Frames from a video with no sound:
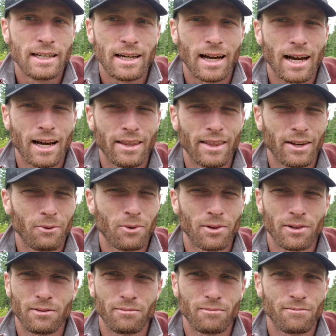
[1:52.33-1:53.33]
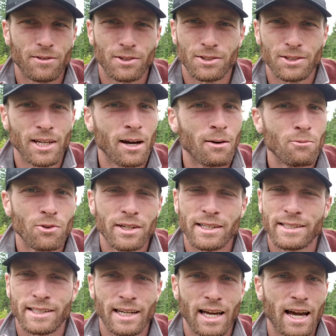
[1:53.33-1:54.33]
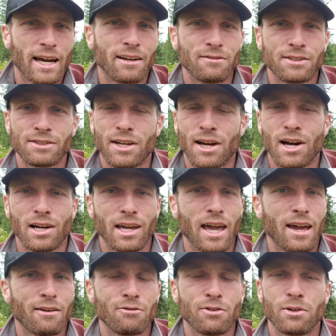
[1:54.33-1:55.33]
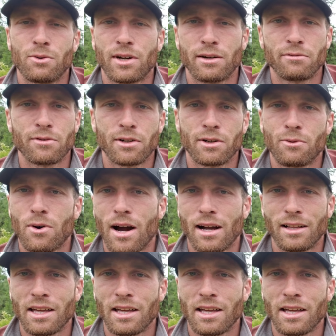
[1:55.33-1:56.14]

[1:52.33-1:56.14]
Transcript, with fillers: Uh, they were for some reason out of stock everywhere for a while.